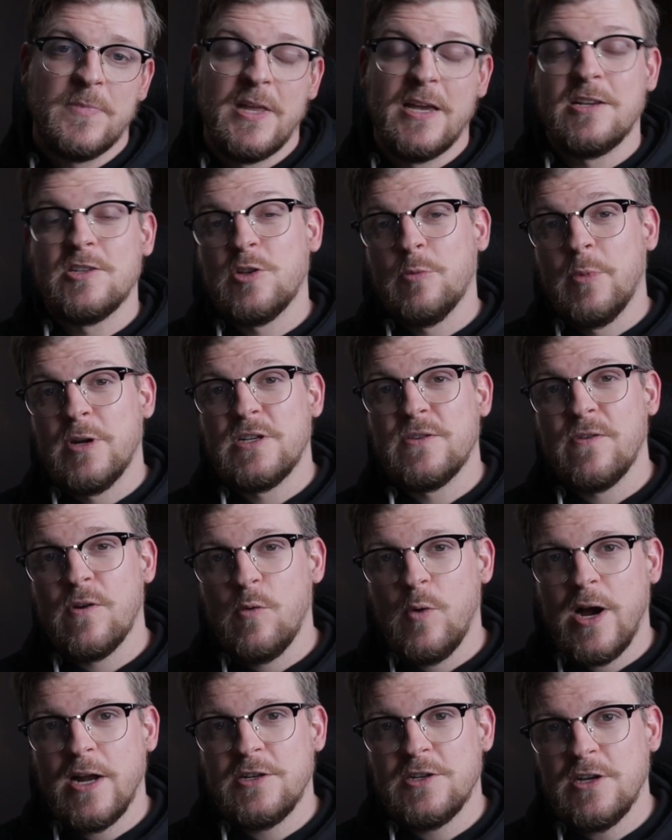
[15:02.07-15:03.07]
Thanks so much for
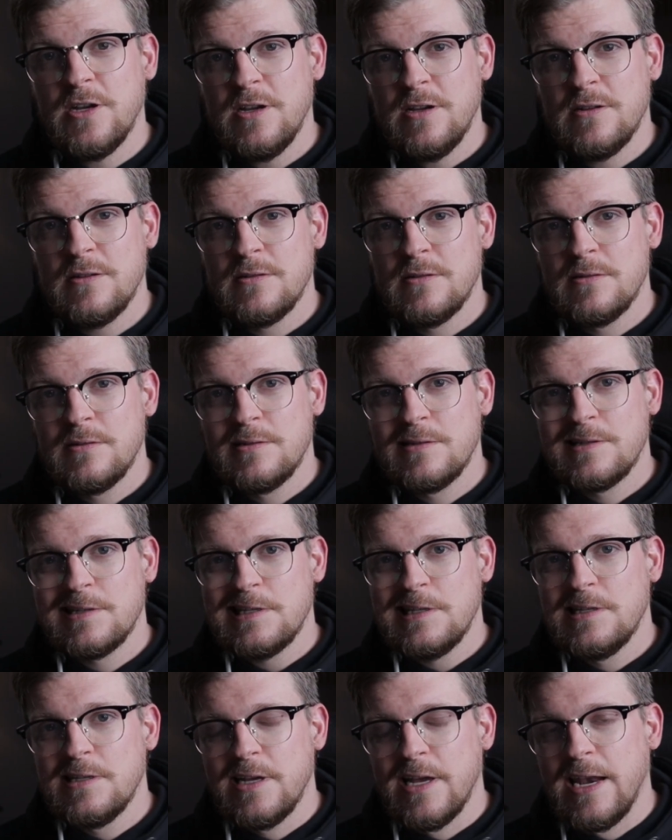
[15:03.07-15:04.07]
watching,
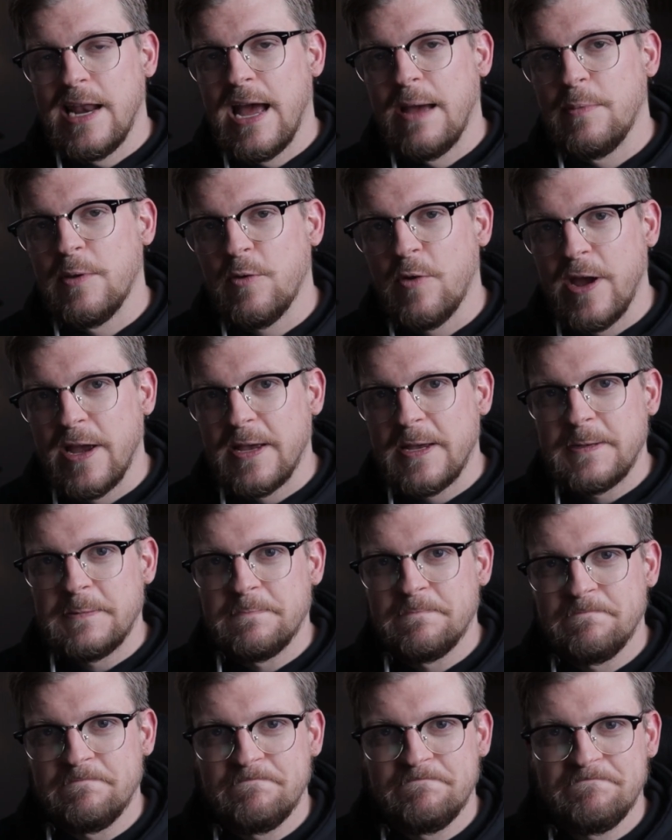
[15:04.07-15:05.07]
and happy
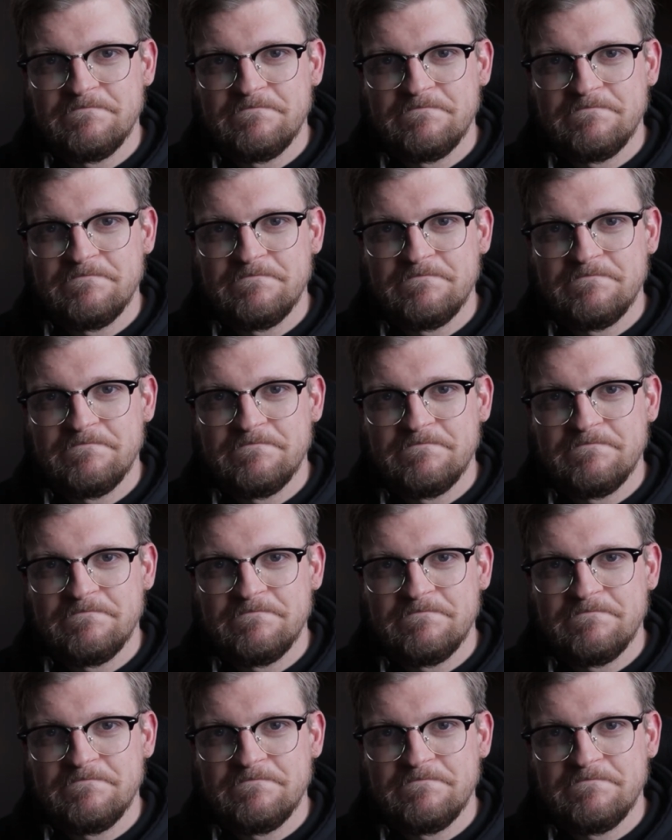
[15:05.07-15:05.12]
ranking.